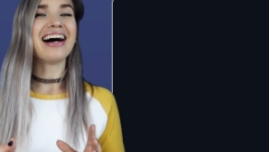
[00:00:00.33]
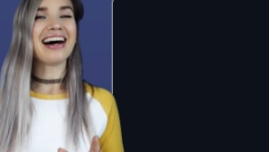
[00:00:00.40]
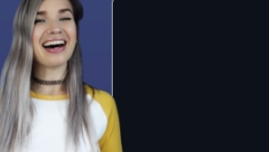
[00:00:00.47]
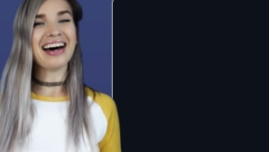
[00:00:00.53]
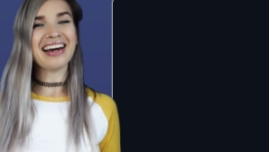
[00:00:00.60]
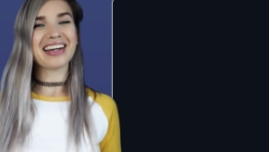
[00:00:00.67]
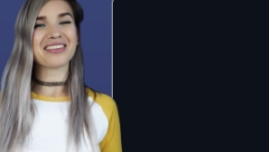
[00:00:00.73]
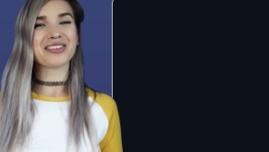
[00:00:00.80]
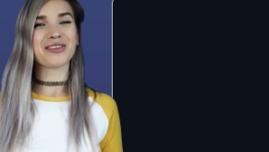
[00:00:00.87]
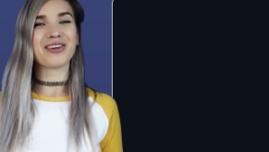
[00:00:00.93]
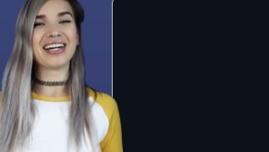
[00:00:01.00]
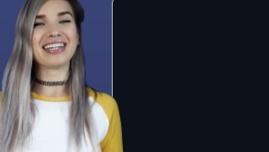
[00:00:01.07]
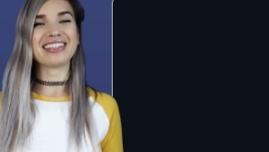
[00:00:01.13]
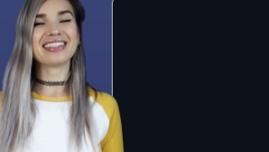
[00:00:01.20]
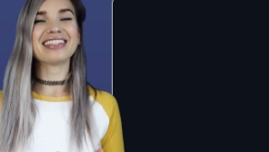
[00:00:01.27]
Hi
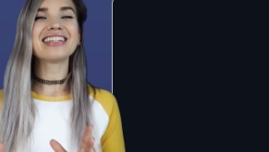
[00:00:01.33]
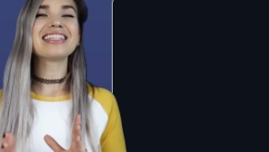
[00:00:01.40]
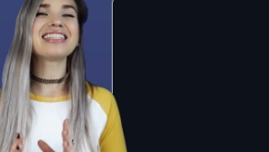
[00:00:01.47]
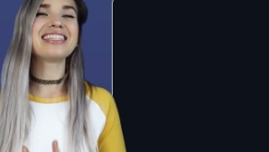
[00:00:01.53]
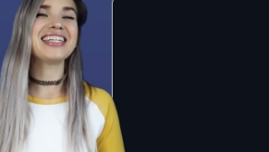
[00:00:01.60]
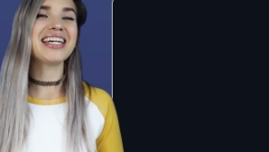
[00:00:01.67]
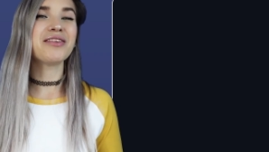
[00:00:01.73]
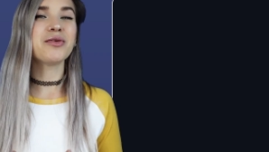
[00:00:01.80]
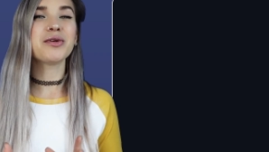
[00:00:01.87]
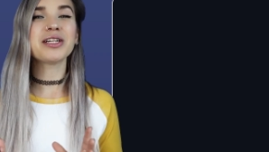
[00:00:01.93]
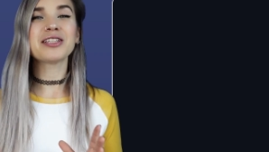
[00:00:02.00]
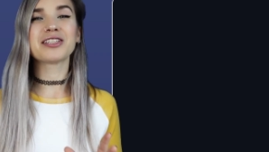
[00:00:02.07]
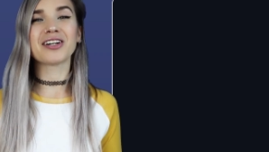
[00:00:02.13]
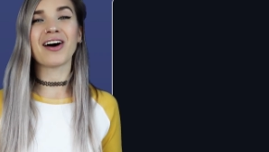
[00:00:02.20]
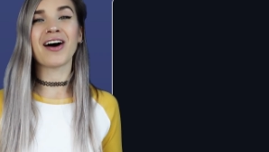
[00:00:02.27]
everyone! Today we
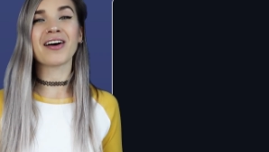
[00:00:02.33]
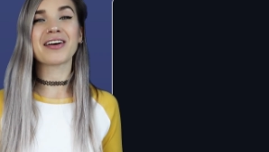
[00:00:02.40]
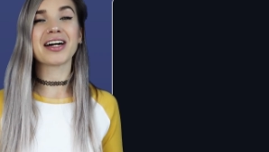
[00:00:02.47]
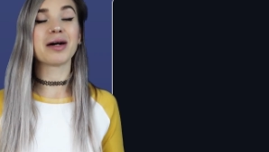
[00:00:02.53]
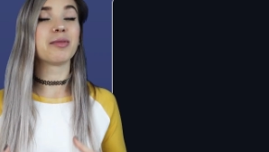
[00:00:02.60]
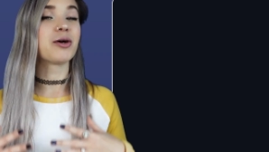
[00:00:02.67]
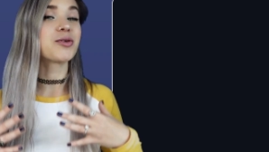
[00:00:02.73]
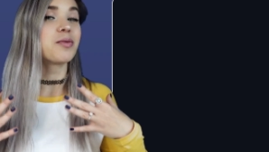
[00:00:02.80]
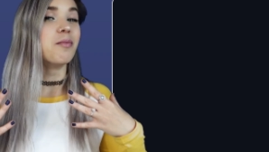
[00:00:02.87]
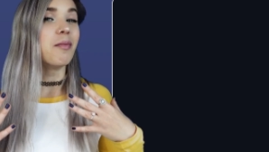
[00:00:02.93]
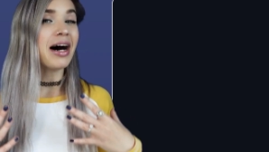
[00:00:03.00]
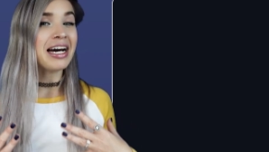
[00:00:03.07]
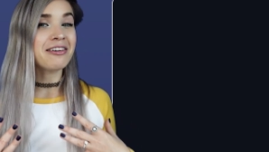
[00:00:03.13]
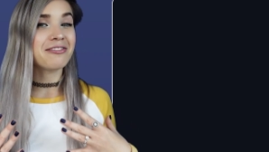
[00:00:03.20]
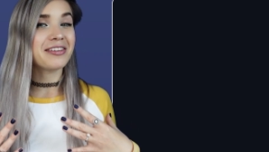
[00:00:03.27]
will talk about
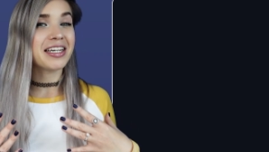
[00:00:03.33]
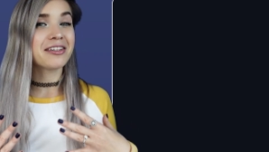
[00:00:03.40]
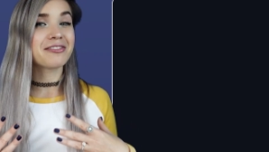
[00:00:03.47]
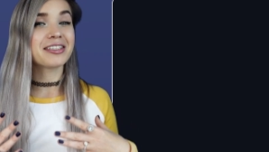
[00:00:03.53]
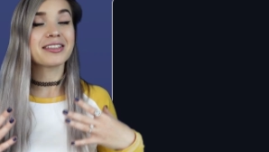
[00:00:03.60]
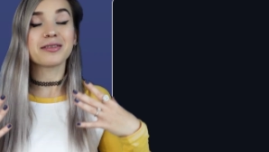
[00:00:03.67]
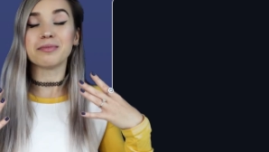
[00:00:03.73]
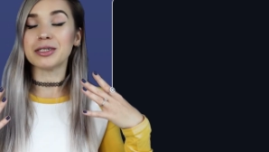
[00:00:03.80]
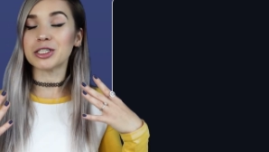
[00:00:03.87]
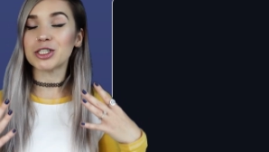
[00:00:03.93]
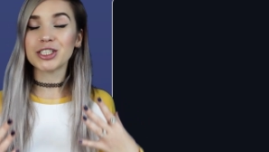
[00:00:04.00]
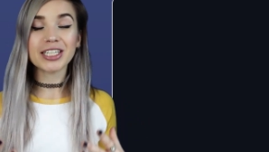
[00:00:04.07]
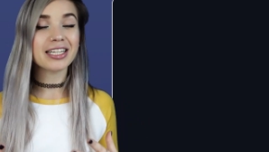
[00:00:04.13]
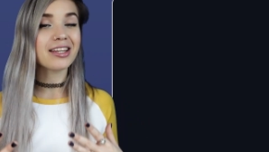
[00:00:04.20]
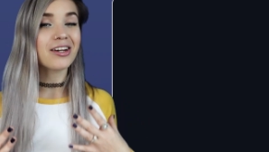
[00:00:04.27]
my favorite
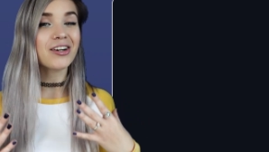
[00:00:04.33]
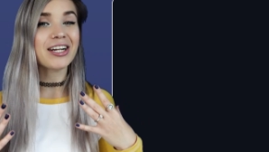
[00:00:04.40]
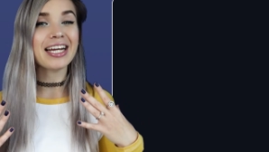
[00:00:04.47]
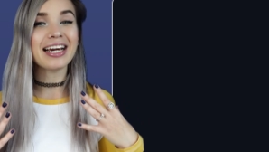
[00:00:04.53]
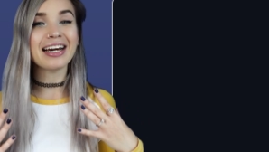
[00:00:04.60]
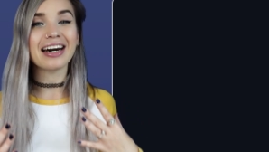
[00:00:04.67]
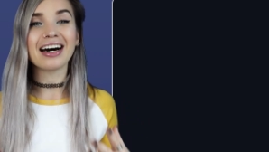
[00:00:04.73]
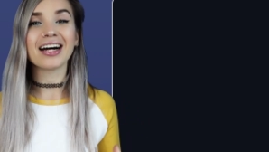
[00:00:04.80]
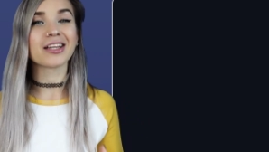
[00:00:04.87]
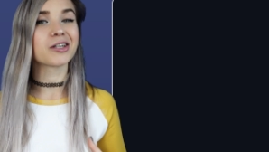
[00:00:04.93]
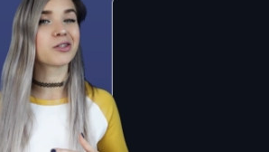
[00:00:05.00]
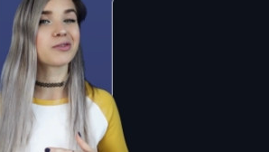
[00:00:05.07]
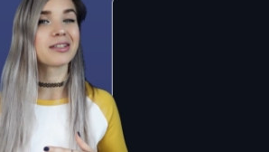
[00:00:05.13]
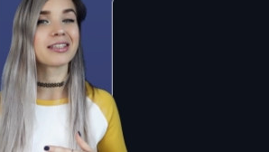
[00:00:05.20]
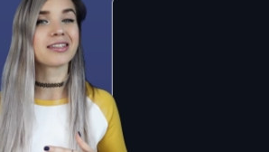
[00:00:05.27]
machine learning
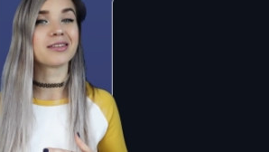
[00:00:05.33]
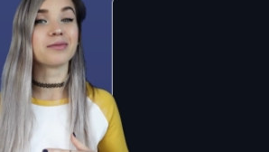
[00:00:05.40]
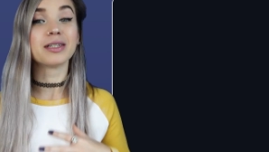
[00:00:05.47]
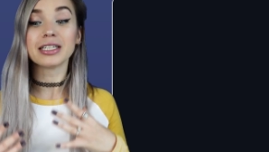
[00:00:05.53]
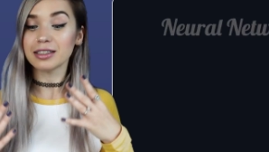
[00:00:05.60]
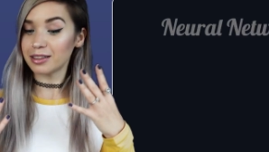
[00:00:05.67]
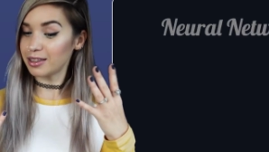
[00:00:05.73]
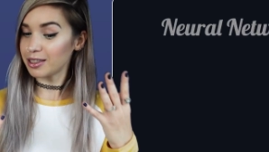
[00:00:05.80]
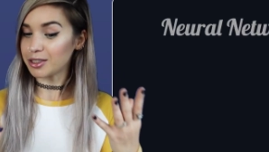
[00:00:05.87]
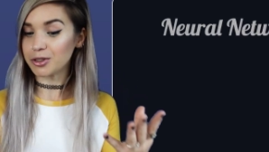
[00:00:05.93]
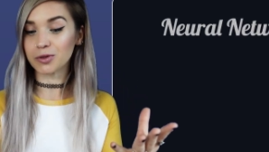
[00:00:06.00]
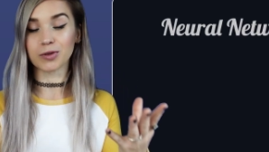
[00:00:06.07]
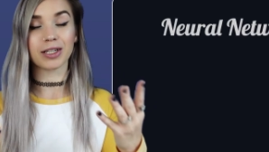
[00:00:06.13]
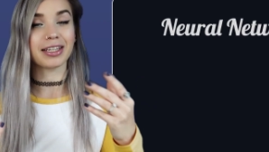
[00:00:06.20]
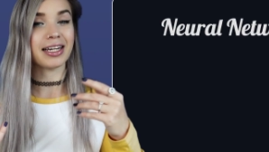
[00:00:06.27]
algorithm, the
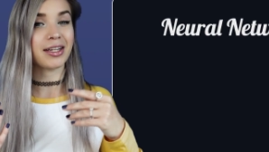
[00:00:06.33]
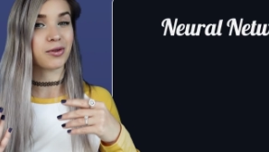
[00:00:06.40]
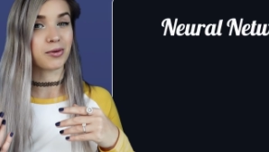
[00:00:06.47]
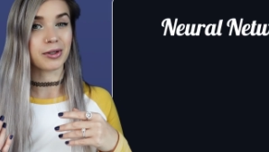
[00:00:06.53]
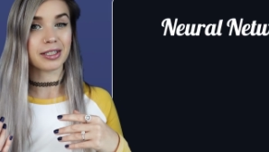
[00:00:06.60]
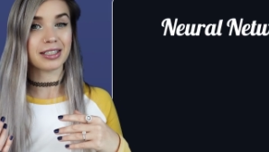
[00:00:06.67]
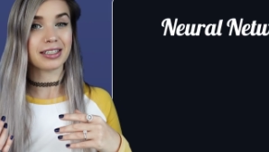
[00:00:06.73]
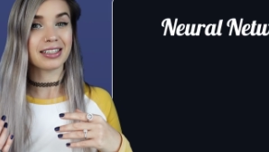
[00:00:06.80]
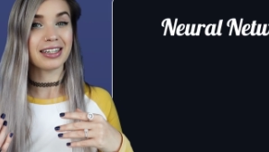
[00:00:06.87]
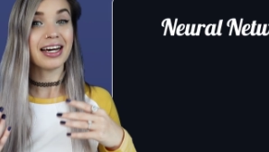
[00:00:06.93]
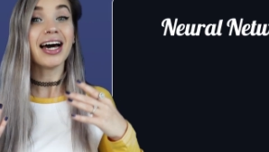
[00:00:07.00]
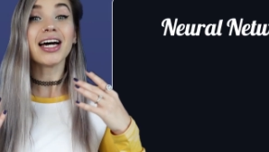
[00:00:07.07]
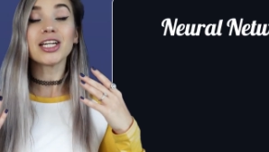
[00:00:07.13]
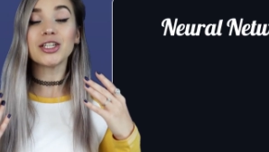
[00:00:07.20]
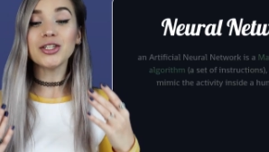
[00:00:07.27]
neural network.
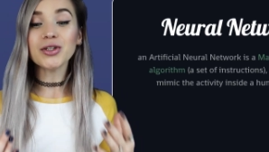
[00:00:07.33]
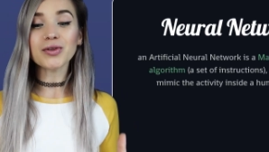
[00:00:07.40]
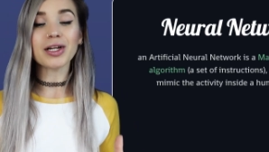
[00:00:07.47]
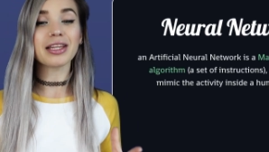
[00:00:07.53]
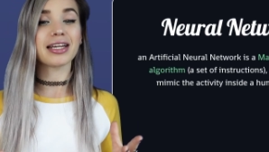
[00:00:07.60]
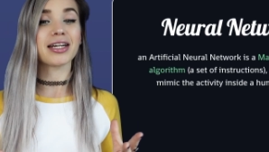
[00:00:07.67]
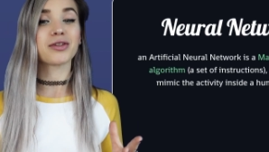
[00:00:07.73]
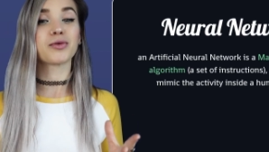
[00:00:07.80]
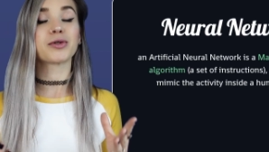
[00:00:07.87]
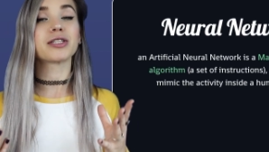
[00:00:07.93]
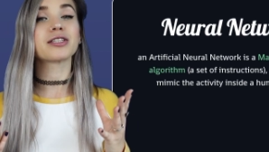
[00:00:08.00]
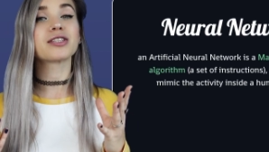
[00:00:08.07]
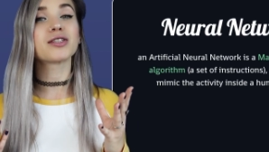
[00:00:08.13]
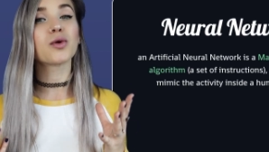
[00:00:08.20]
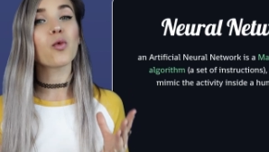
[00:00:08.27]
Neural
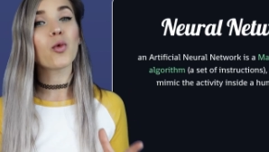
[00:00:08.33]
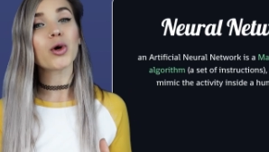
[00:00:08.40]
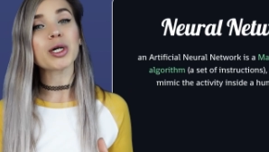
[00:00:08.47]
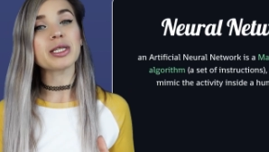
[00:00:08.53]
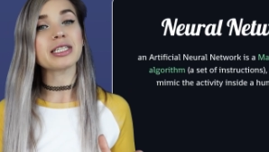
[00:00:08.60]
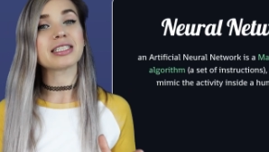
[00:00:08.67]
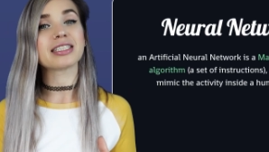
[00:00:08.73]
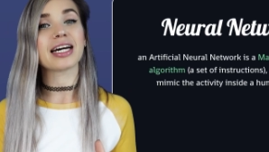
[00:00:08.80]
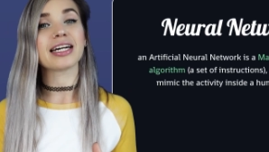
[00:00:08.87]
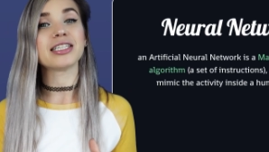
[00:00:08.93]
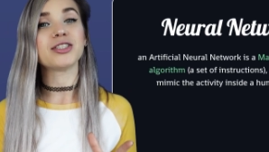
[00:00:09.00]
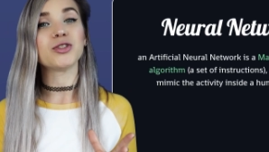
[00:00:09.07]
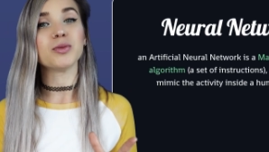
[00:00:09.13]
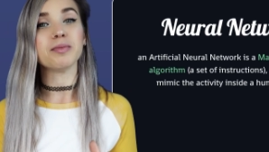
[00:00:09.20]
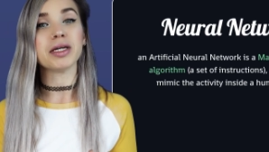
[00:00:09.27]
networks were
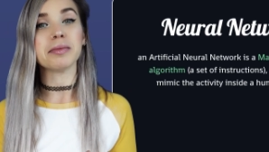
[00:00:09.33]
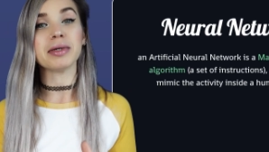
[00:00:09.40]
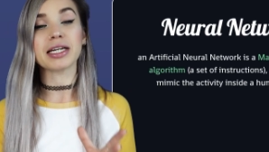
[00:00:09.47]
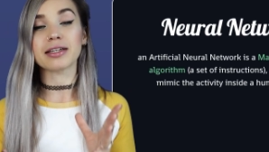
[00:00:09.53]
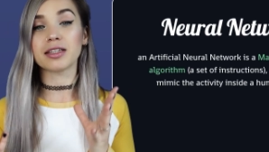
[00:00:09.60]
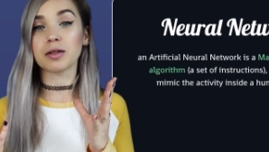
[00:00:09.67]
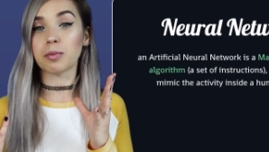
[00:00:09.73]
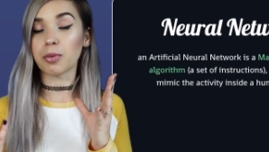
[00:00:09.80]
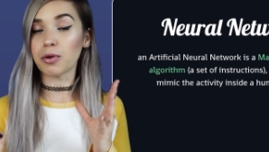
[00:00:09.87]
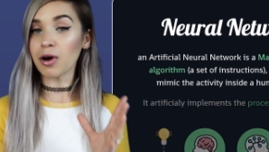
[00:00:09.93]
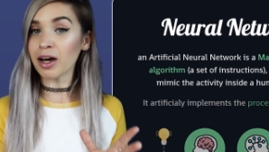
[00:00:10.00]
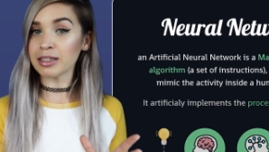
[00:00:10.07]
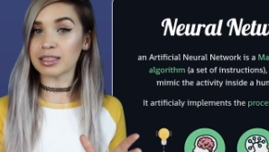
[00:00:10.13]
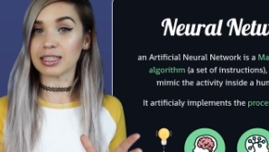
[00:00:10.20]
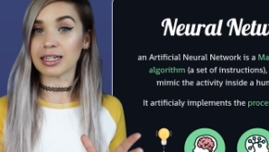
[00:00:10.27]
designed to mimic the
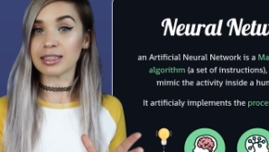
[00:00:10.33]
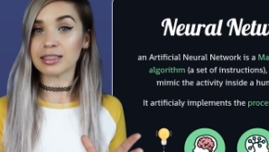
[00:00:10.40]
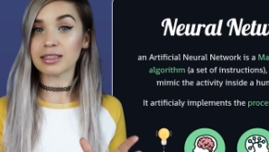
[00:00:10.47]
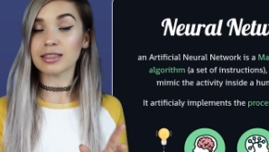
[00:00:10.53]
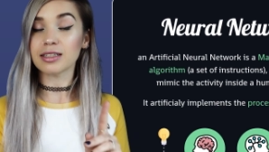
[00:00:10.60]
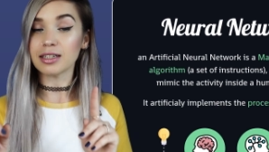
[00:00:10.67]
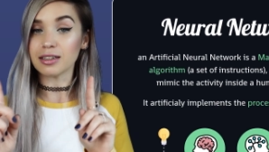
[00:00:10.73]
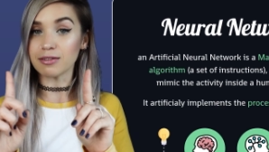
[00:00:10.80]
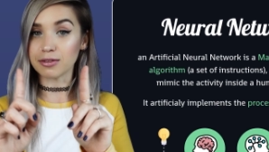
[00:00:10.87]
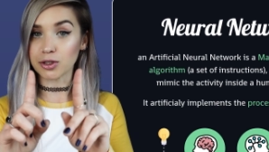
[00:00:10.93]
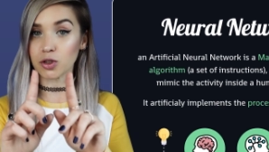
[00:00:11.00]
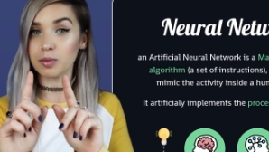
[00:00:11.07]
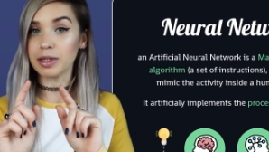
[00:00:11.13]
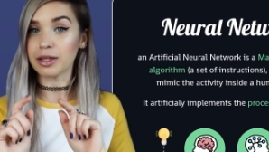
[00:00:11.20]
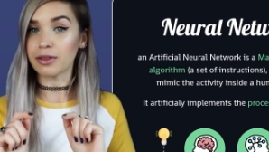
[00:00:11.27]
process of
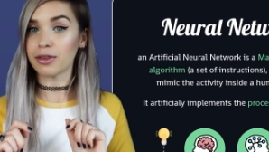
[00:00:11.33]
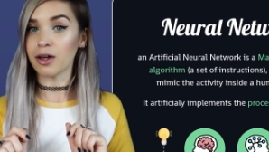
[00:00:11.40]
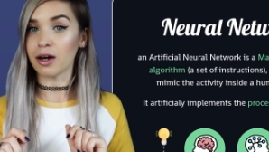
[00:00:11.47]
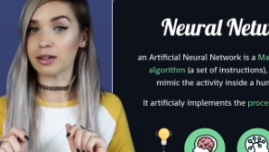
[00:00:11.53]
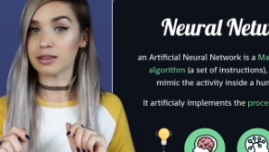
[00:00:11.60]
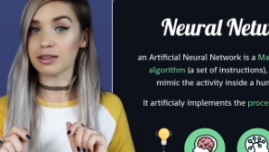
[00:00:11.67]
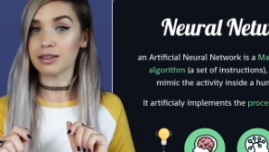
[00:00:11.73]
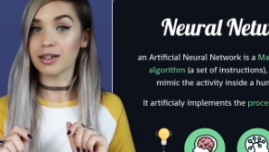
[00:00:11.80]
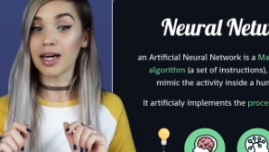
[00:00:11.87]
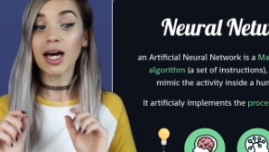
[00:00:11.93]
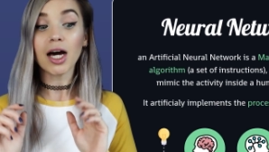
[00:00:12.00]
human thought.